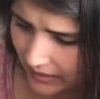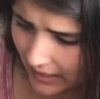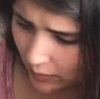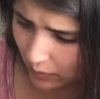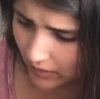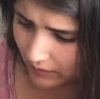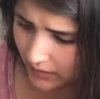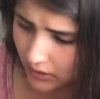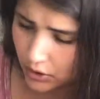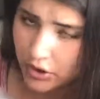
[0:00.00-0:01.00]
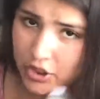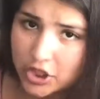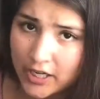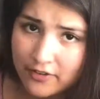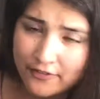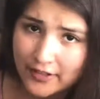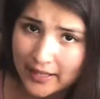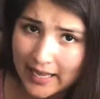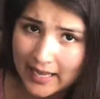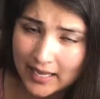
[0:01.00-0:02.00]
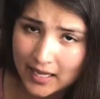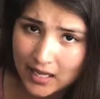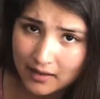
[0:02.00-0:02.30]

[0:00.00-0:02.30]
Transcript: in like one of the little Chick-fil-A